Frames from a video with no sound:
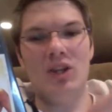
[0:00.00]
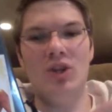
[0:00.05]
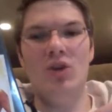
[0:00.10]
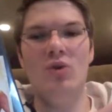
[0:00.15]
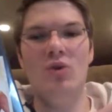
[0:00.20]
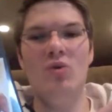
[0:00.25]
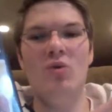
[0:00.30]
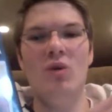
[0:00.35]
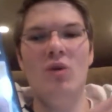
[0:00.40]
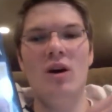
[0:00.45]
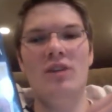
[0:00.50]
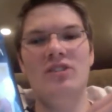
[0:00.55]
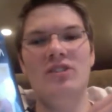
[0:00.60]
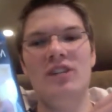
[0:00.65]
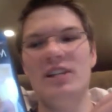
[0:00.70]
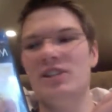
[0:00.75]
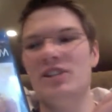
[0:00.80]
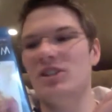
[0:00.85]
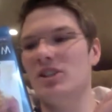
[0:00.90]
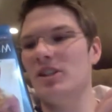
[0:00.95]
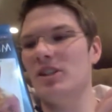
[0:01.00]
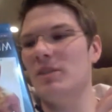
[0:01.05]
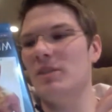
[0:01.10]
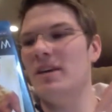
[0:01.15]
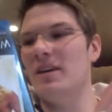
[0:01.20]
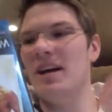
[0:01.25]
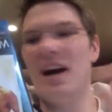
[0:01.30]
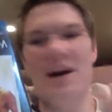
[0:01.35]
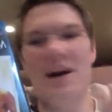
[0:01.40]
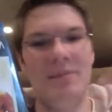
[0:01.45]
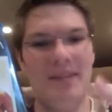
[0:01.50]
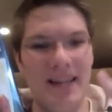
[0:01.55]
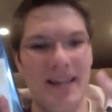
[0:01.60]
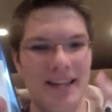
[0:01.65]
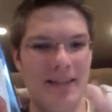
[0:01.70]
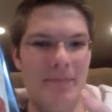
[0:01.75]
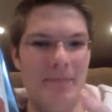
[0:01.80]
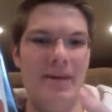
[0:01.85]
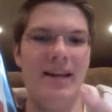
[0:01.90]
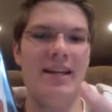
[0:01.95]
You essentially become
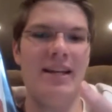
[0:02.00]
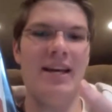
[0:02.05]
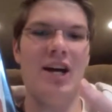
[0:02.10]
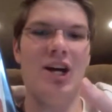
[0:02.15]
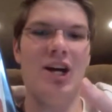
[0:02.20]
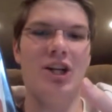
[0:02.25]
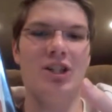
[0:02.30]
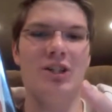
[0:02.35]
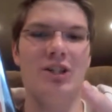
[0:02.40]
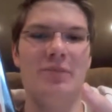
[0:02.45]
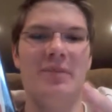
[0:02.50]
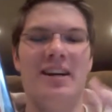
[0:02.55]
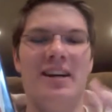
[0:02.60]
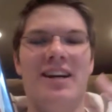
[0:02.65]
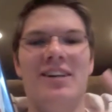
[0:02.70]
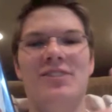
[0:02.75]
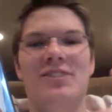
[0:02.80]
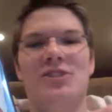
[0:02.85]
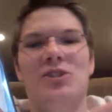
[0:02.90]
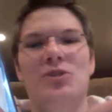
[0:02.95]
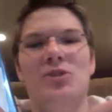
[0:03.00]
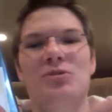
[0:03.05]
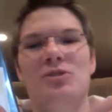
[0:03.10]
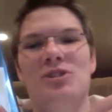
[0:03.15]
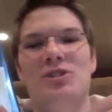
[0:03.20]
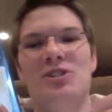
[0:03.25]
like the main character because you're